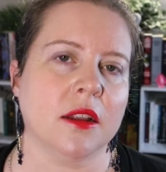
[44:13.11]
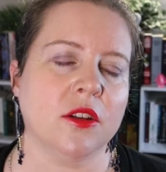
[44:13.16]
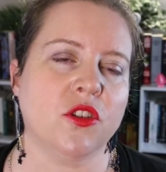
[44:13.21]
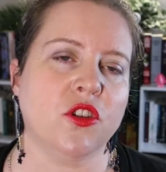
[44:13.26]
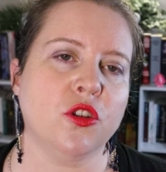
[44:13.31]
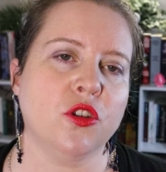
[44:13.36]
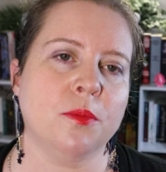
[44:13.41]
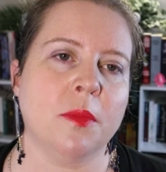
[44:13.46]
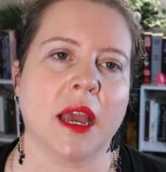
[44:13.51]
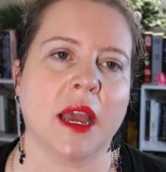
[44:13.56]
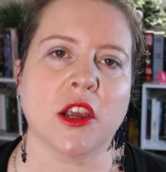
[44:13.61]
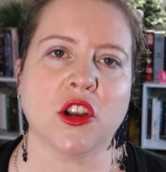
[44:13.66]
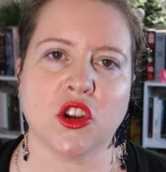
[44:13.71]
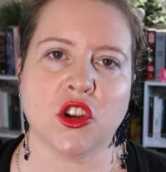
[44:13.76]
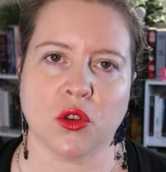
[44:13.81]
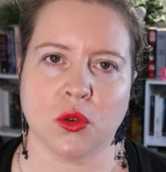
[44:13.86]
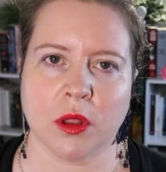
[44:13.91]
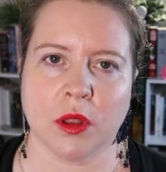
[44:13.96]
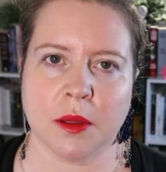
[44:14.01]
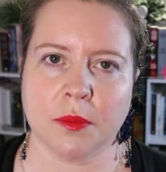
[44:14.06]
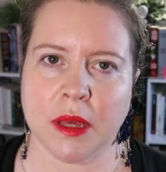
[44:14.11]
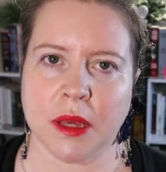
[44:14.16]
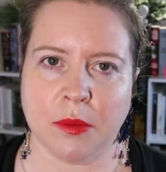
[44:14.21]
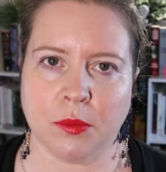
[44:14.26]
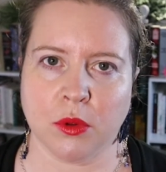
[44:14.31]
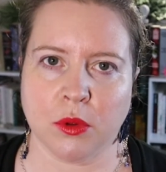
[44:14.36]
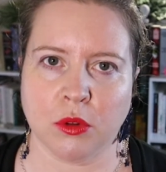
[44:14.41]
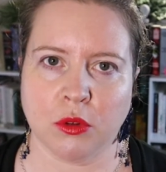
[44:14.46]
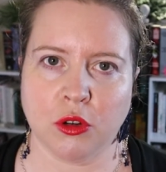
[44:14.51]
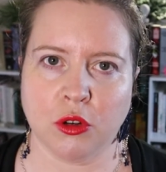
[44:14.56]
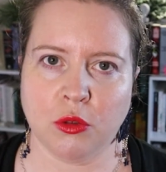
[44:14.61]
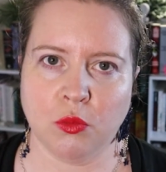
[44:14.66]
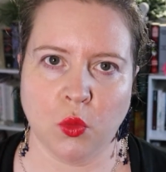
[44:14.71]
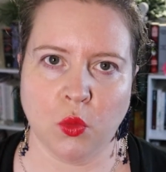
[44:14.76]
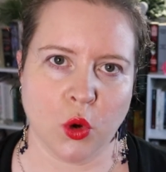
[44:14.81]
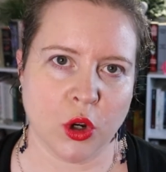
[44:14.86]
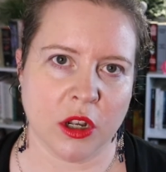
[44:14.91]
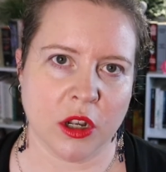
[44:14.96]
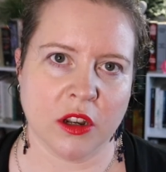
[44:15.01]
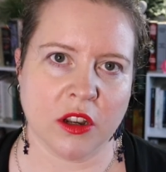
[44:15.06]
to make sure that people
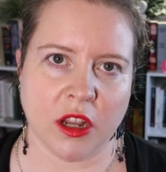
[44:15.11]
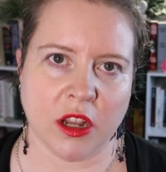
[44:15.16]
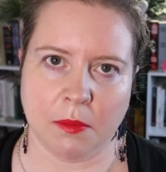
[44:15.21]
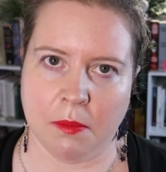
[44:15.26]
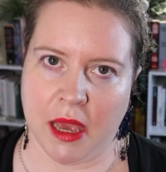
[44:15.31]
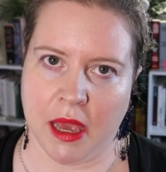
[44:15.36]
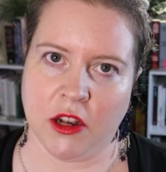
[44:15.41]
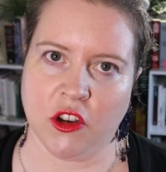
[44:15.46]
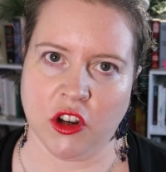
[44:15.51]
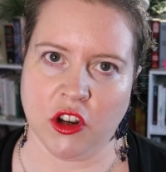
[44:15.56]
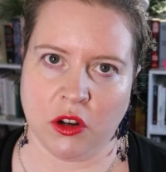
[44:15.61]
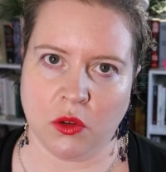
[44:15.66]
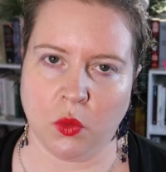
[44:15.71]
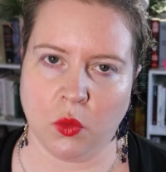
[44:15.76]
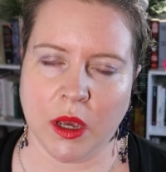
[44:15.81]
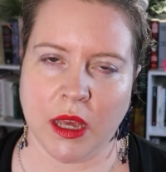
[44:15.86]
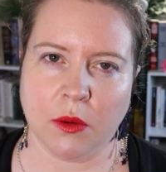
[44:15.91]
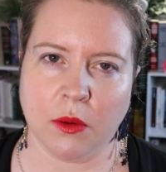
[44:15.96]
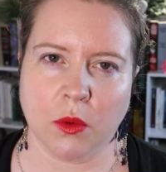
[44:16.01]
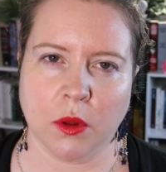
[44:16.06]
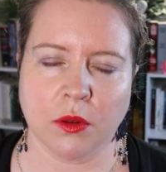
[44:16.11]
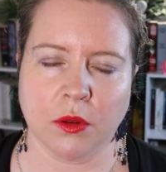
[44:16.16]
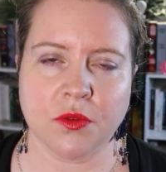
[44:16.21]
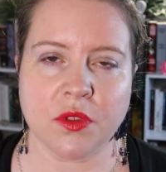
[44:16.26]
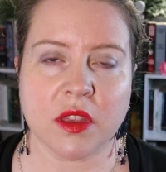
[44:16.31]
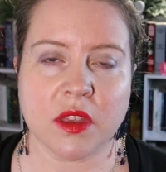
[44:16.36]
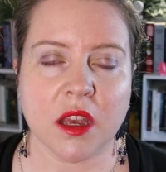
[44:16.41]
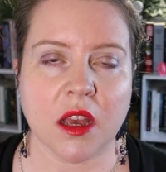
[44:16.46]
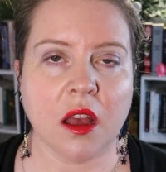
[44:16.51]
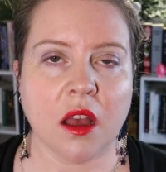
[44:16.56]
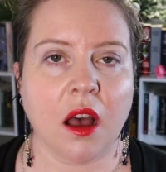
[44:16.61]
wouldn't imagine werewolves.